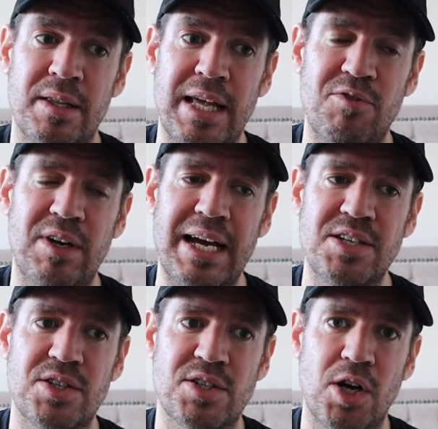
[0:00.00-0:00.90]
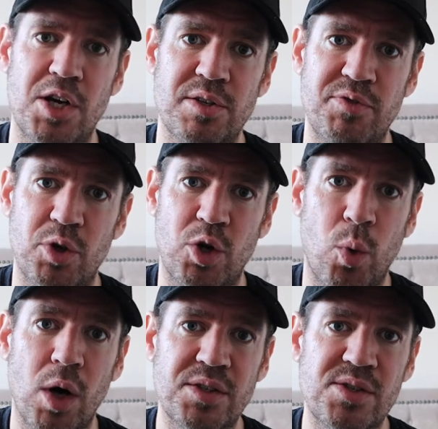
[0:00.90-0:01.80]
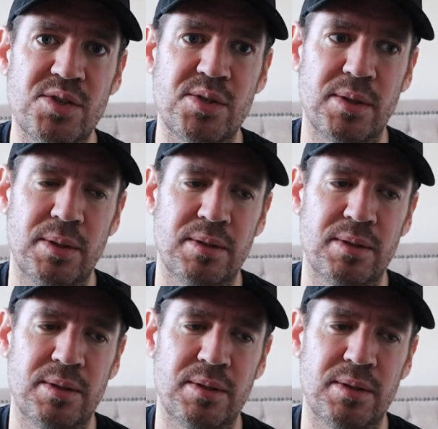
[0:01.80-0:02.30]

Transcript: that relates the size of your quads